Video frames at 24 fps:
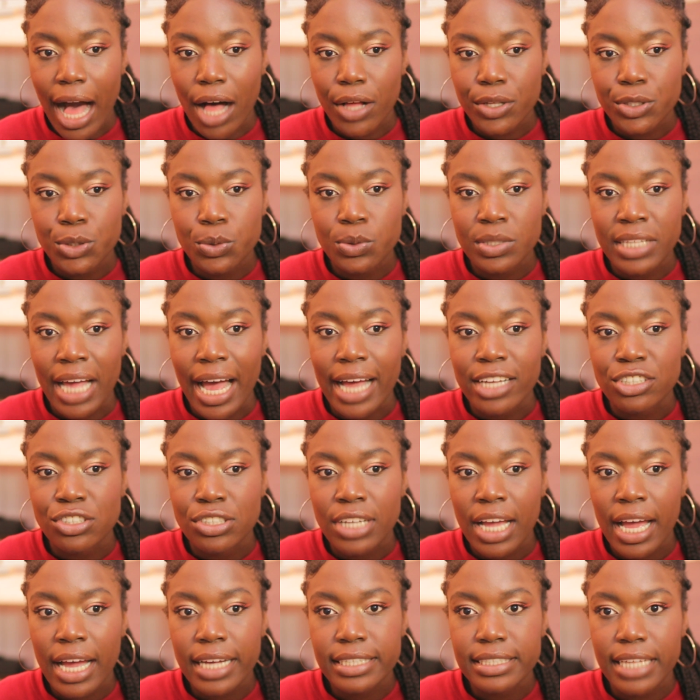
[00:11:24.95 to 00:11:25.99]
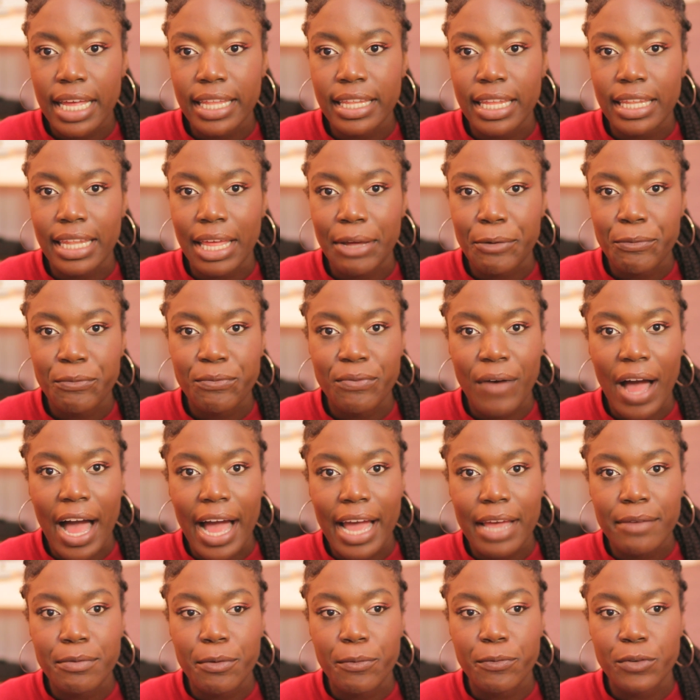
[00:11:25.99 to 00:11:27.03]
I'll use hashtags, and then like
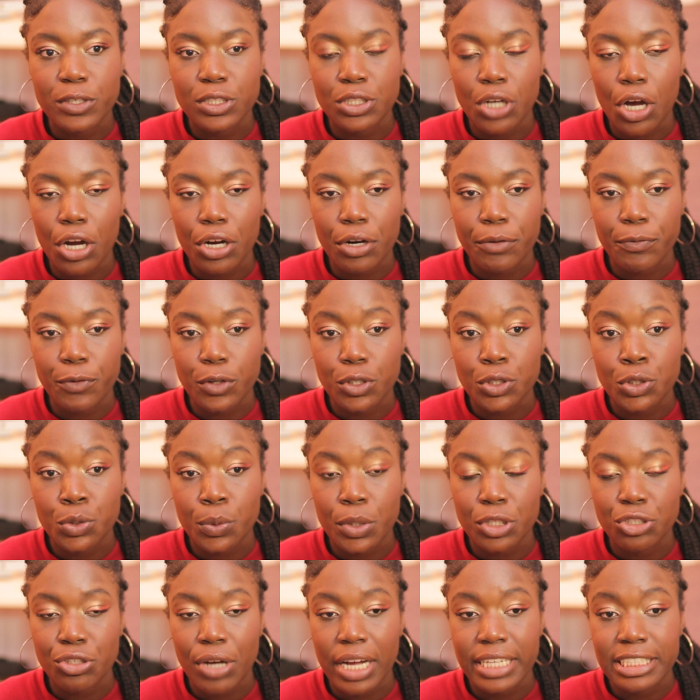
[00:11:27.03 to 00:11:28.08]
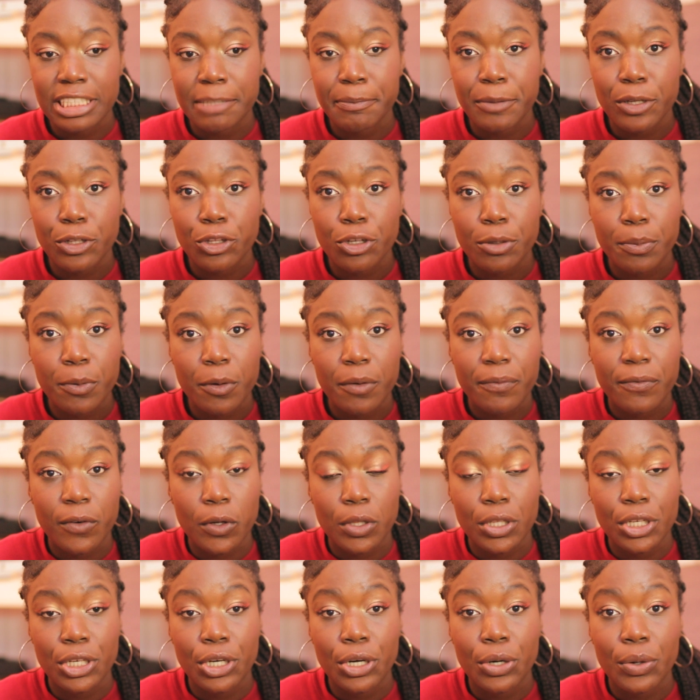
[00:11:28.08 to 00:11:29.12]
5 photographers who are trying to build their
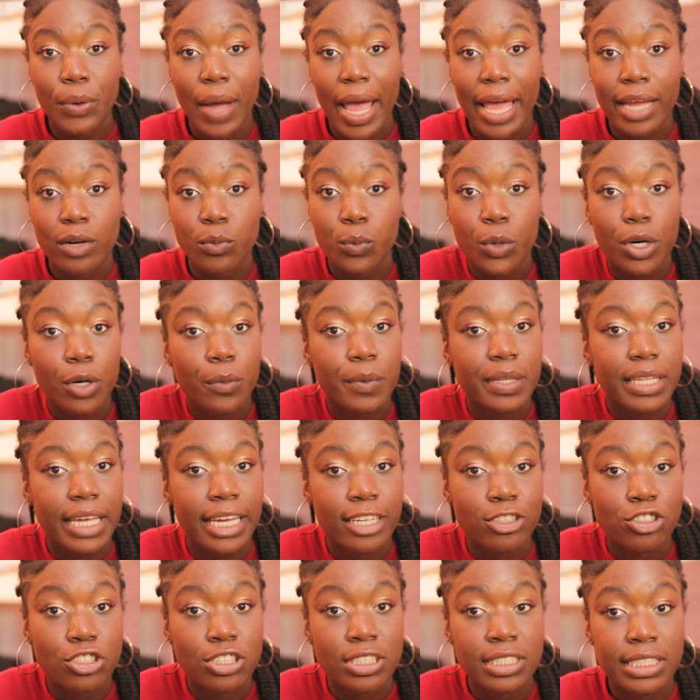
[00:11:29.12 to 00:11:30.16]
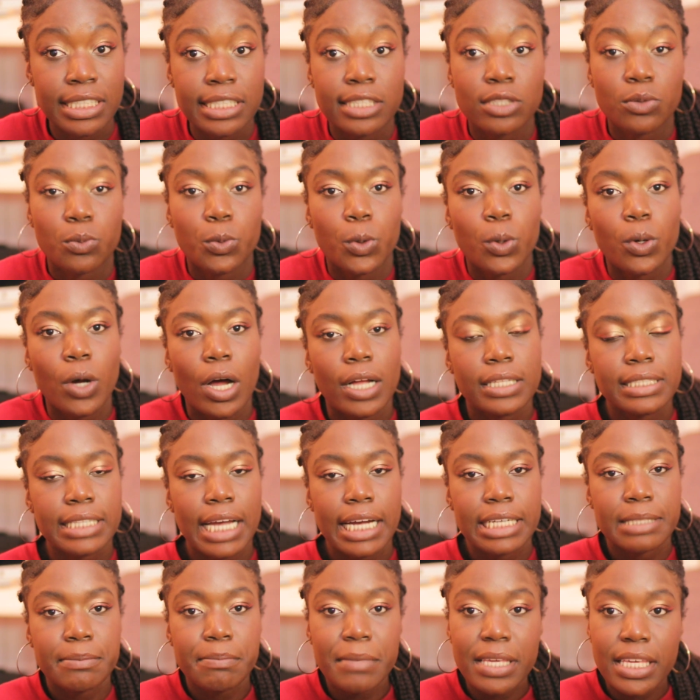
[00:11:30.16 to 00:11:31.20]
portfolio and work with agencies will
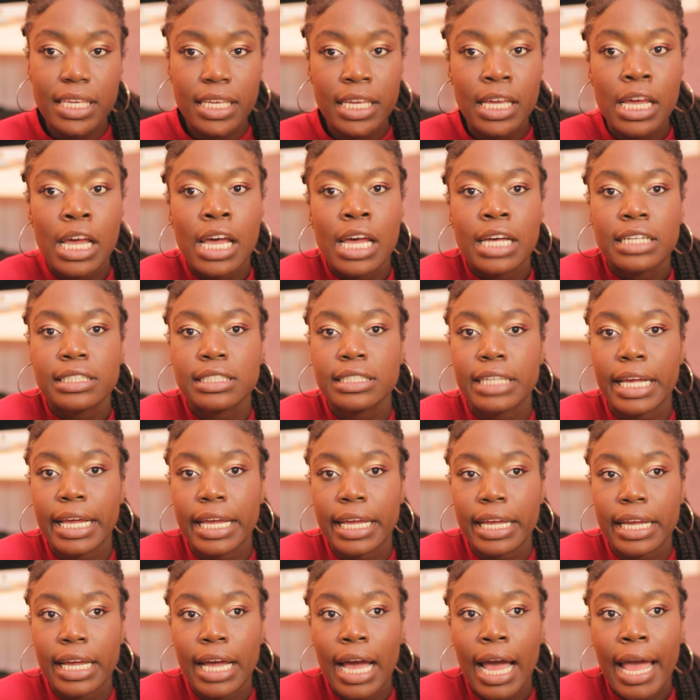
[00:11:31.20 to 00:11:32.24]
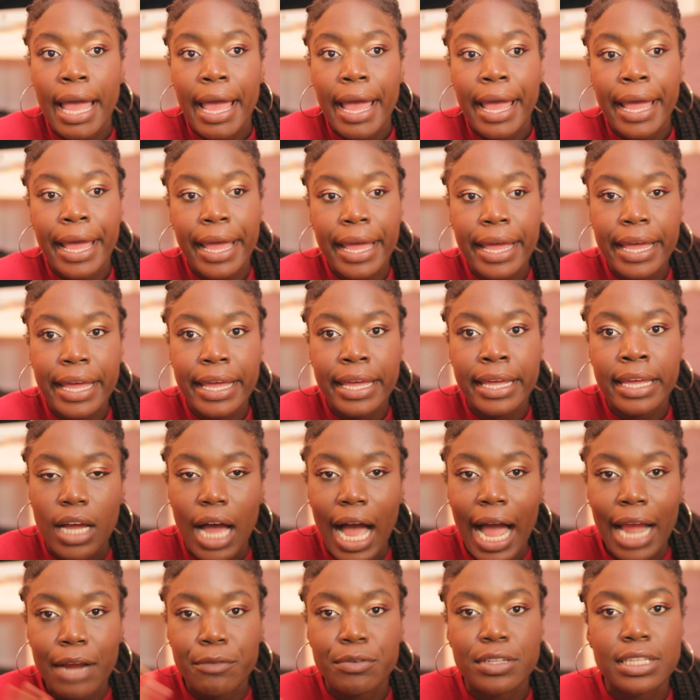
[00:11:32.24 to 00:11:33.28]
contact me saying, hey,
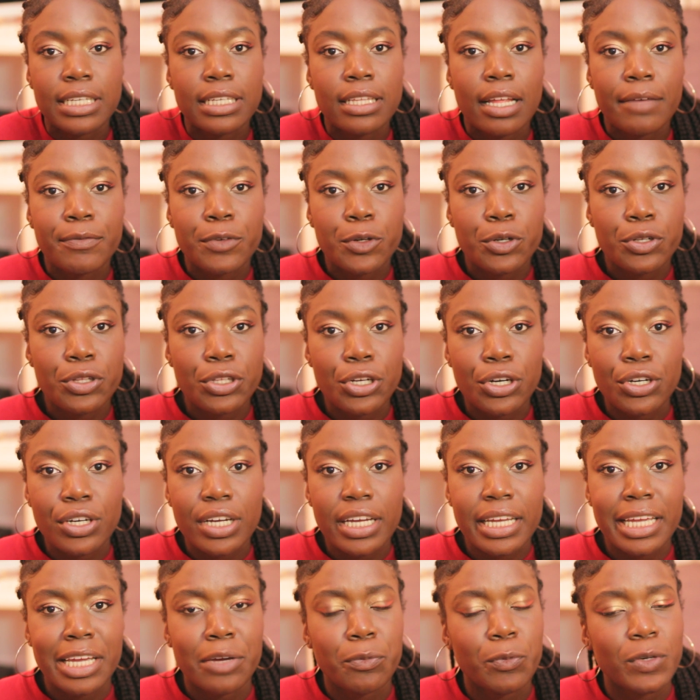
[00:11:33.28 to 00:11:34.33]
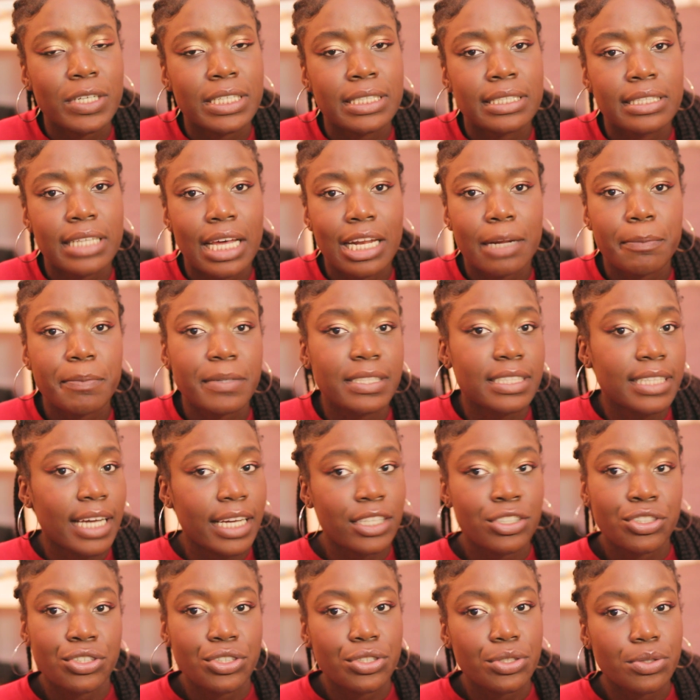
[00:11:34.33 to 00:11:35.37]
I really love your look, can we set up a
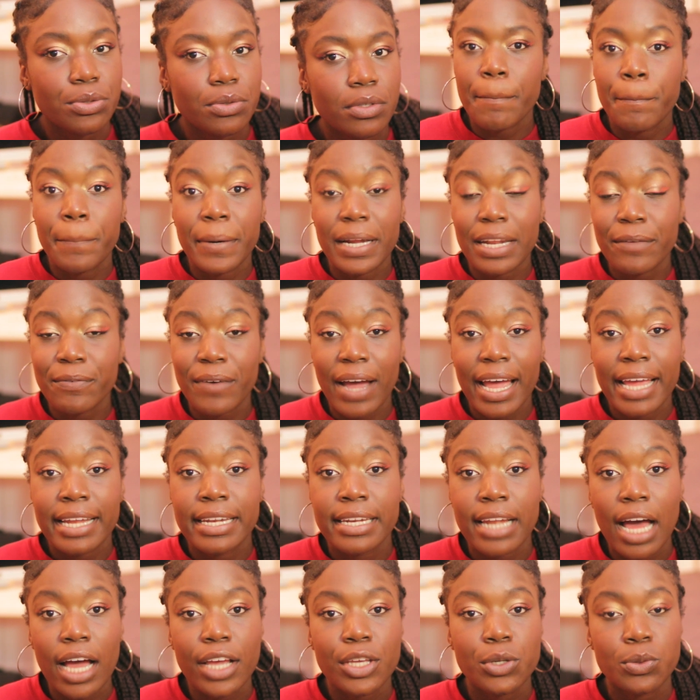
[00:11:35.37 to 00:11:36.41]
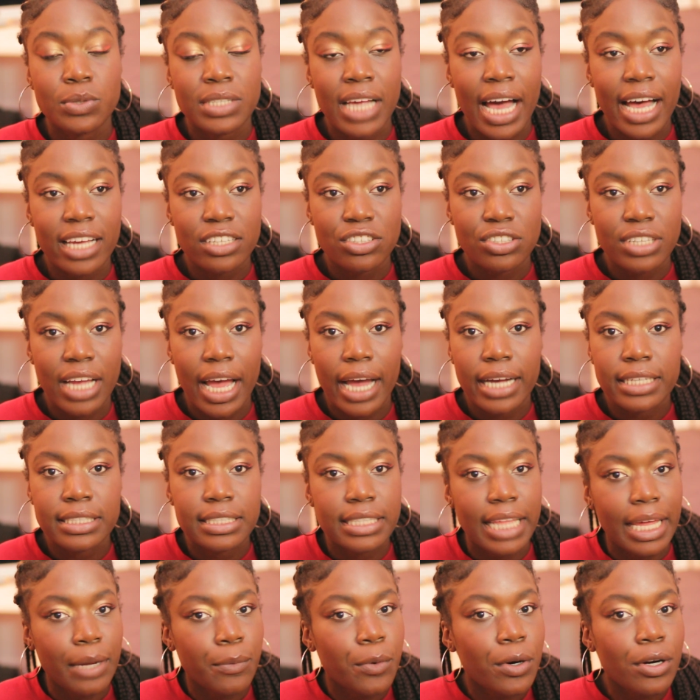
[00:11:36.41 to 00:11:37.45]
test shoot? But if I had not used
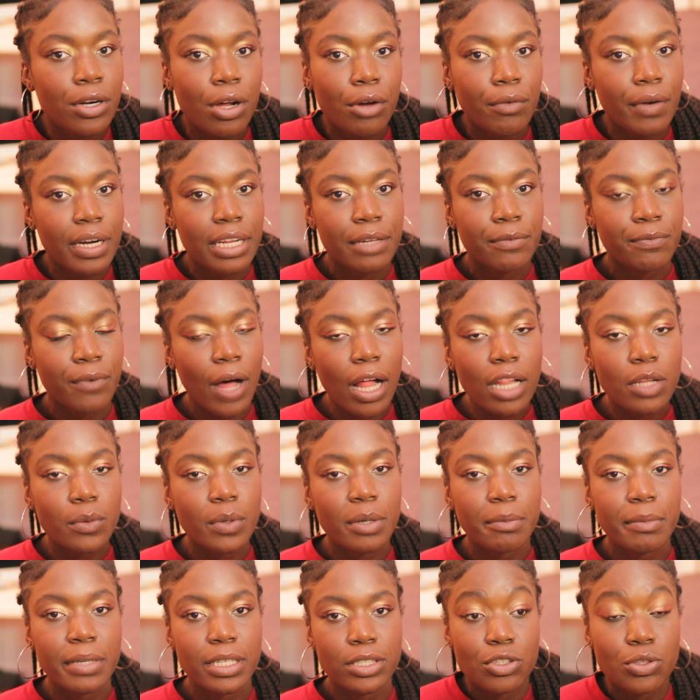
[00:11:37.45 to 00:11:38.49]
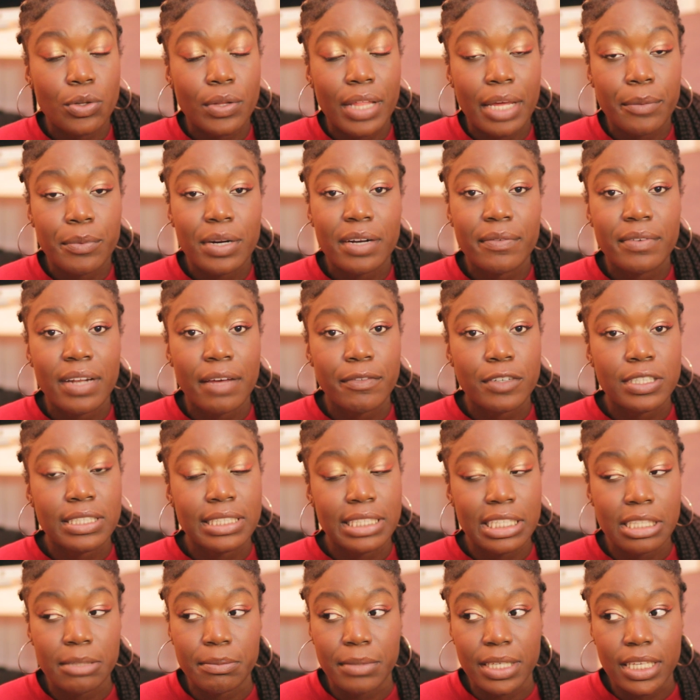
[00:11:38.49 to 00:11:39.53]
hashtags, they weren't already following me, so they would have never
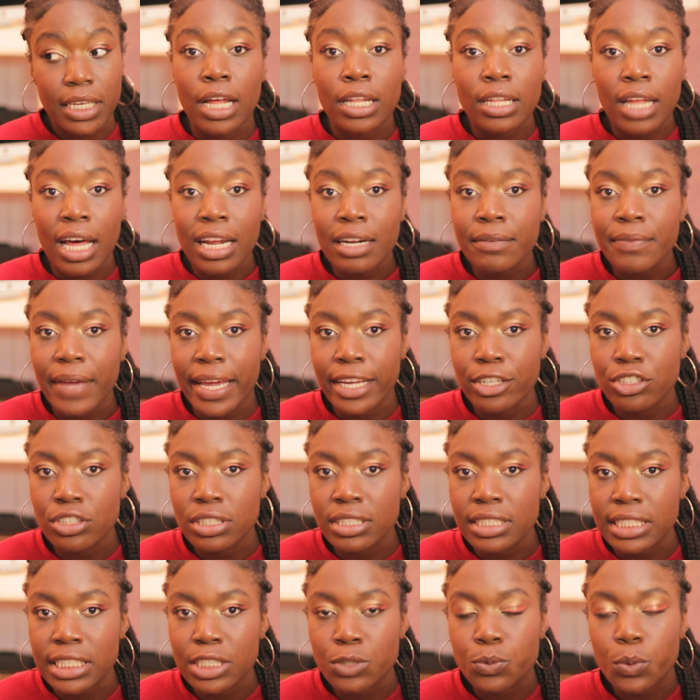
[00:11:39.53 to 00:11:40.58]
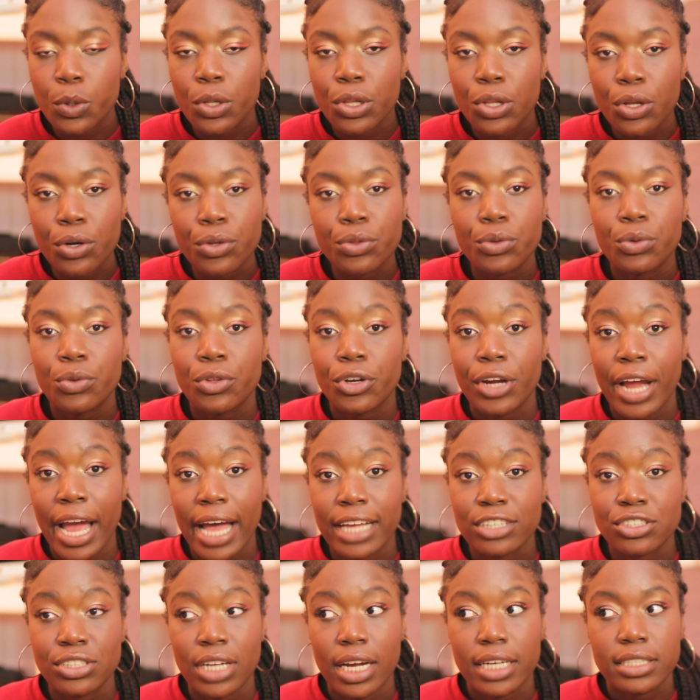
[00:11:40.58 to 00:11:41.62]
seen me. A lot of agencies will look through their
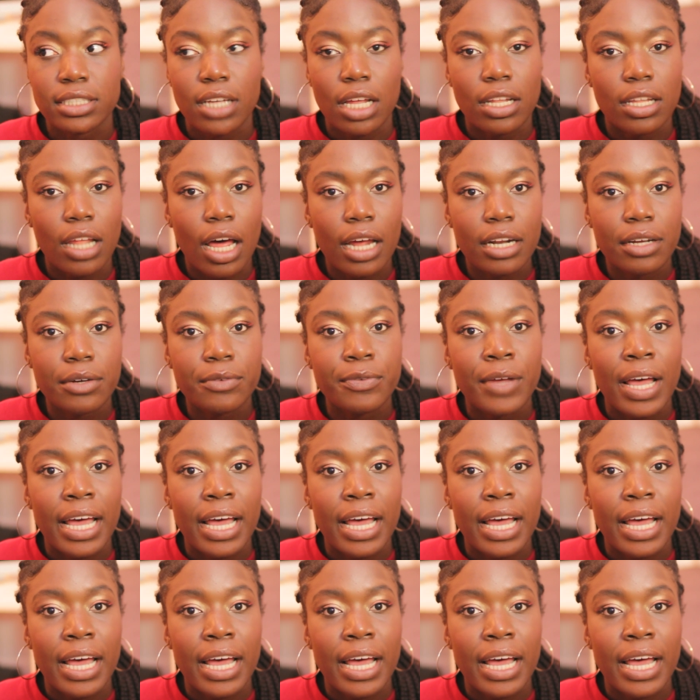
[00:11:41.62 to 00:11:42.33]
hashtags. A lot of